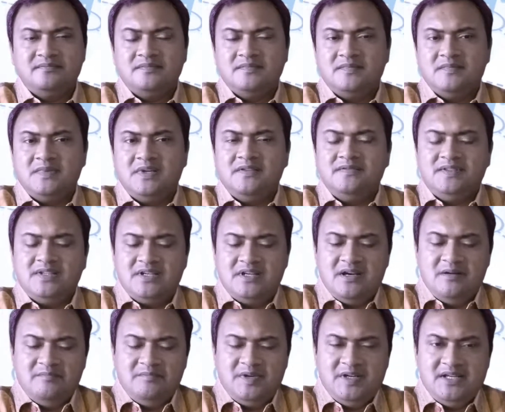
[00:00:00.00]
If the
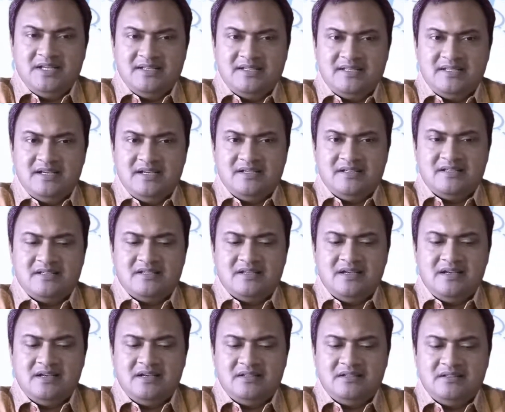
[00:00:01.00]
company says
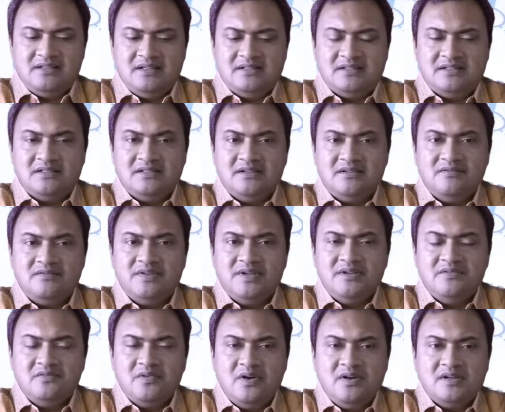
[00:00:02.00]
that
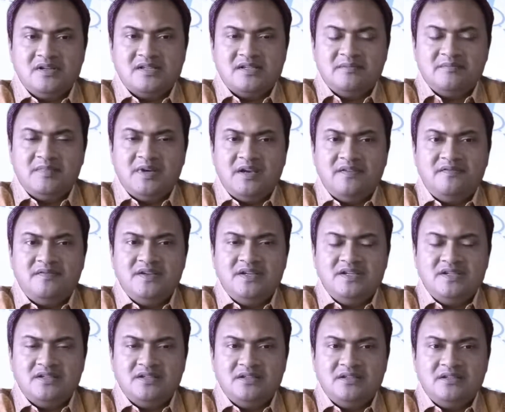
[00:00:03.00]
we want some
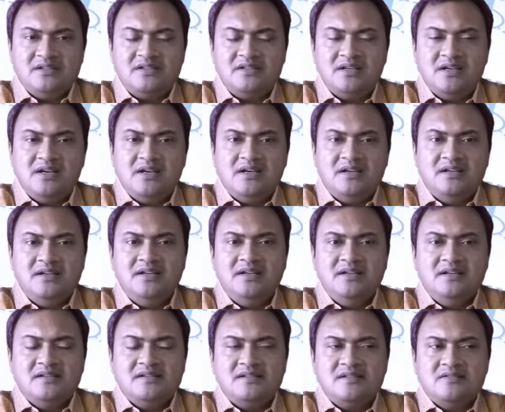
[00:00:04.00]
efficient
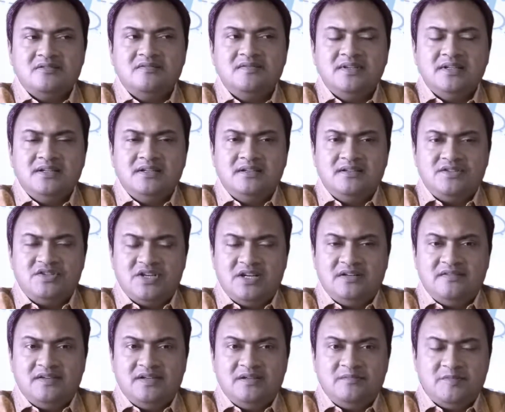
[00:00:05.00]
leaders who will
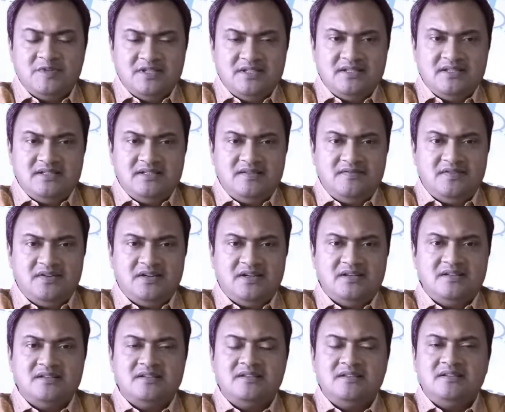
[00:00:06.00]
generate business for
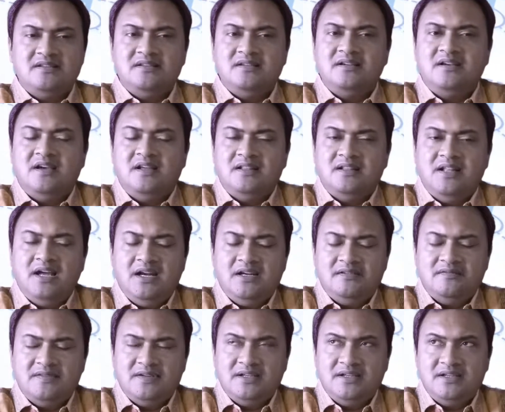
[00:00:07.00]
us, in
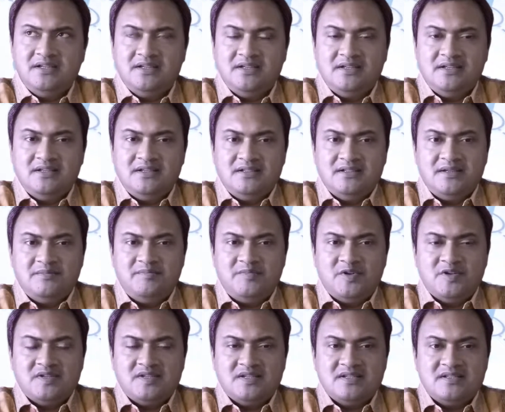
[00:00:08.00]
that way the
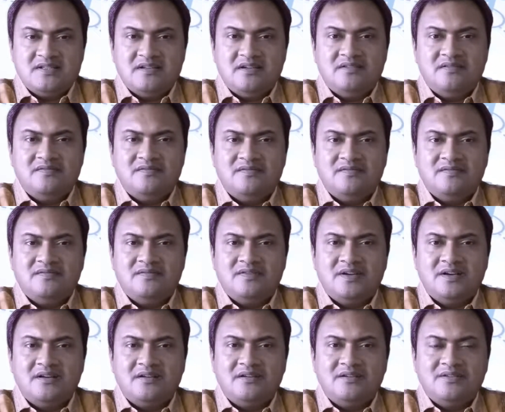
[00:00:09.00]
process of
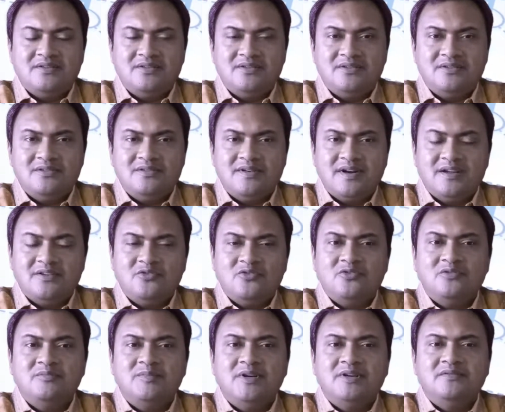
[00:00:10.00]

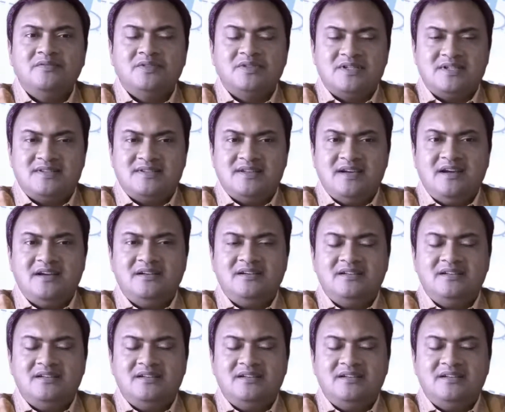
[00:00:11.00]
recruitment would start.